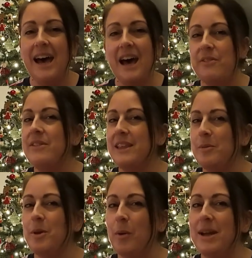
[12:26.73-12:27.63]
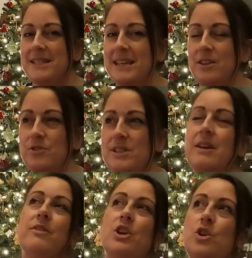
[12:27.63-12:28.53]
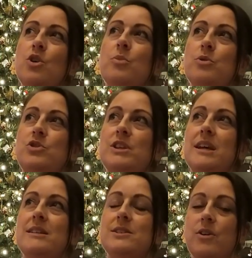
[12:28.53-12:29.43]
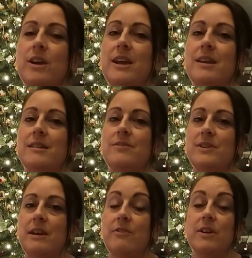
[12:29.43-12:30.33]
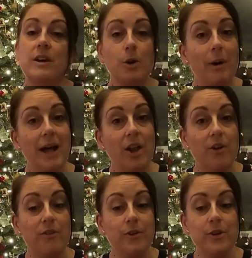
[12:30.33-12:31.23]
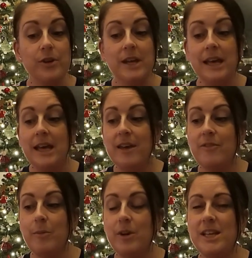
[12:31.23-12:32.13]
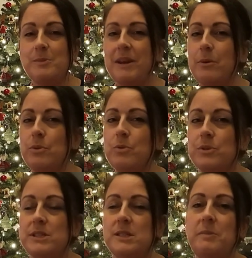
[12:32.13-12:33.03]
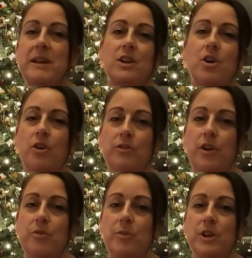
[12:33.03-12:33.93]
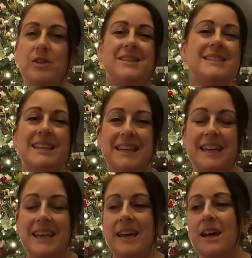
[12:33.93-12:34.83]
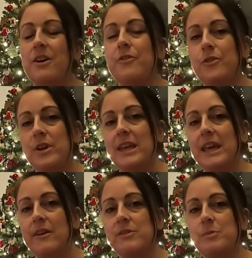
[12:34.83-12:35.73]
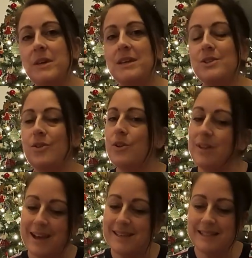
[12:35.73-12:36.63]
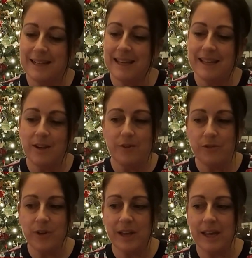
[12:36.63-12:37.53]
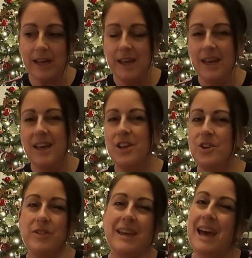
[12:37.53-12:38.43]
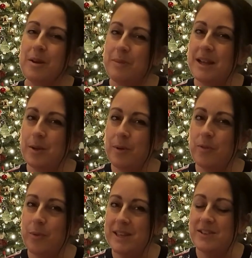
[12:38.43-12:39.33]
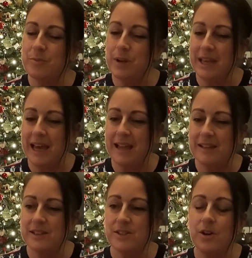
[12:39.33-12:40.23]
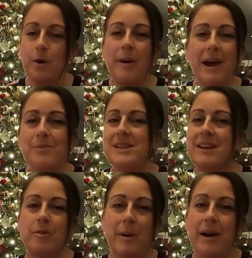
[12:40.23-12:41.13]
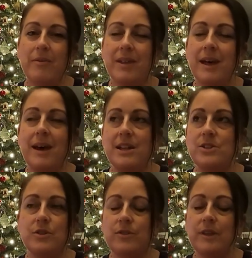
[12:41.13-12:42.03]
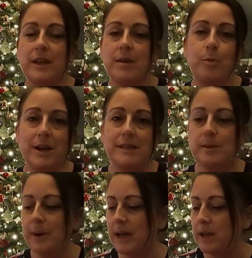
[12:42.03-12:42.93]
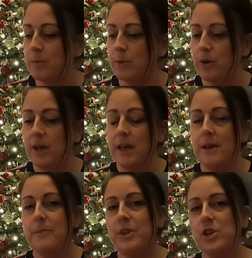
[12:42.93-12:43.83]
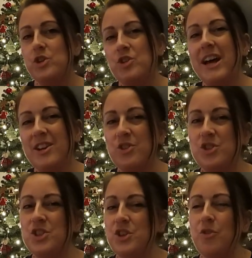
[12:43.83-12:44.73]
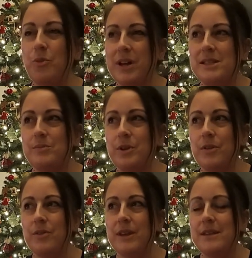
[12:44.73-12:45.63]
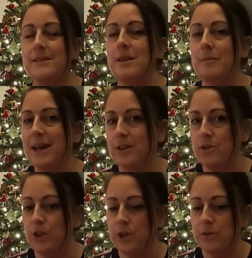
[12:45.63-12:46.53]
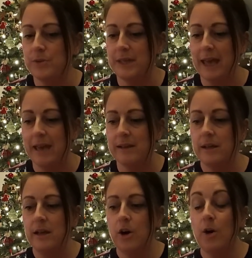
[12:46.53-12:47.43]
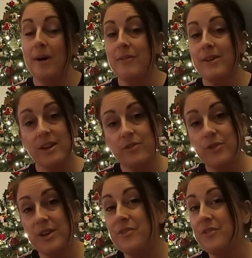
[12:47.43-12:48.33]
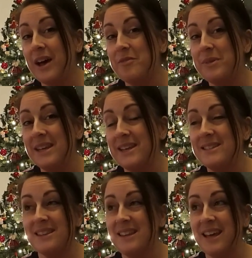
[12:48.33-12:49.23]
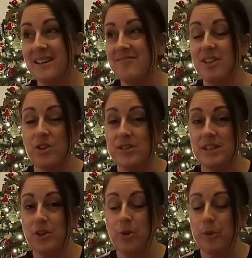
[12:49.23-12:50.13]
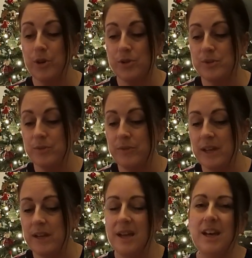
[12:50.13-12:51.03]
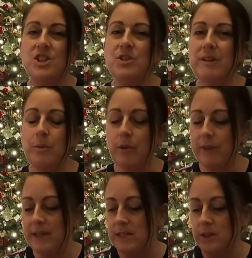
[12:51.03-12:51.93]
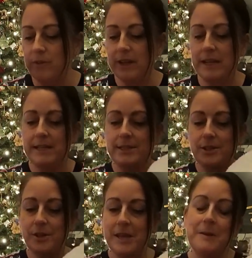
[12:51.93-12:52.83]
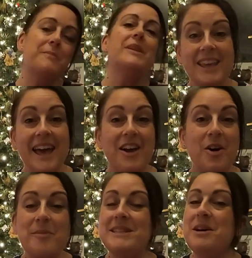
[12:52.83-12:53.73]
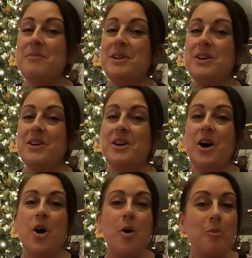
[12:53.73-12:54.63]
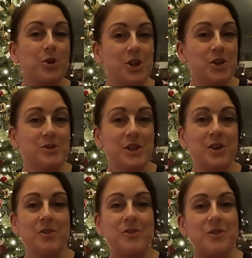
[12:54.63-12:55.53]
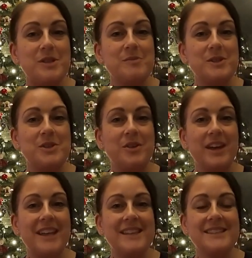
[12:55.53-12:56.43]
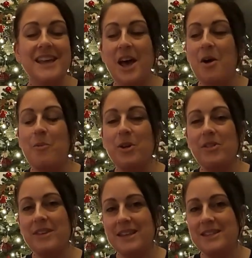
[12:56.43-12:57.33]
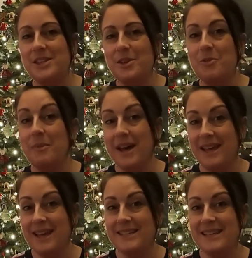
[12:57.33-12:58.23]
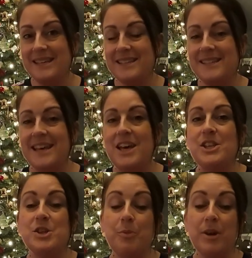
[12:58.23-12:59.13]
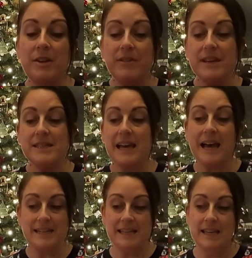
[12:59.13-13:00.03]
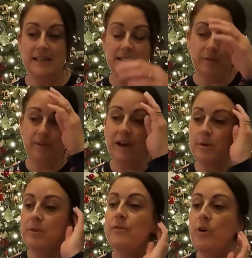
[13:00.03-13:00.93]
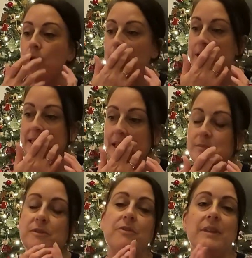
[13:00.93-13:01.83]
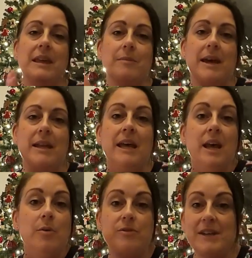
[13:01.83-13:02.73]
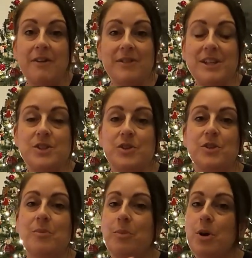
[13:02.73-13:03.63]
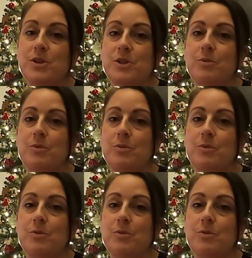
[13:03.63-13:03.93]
I think that'd be quite dangerous, having a no budget stocking, for definite. Quite a lot of fun, if I'm honest, but I wouldn't want to spend an awful lot of money on silly, funny gifts, because although they are silly and funny, you know, they can be a little bit of a waste of money, can't they? So a pound here, a pound there, I don't think breaks the bank, but you know, try not to sort of waste money on things that you might not use again, or might find it funny for 5 minutes and then it goes in a cupboard or something. You don't really want that, do you really? So yeah, comment down below on what you do for Christmas stockings and what you think to my ideas. So previous ideas that we've had before in terms of theming, we've definitely done bottle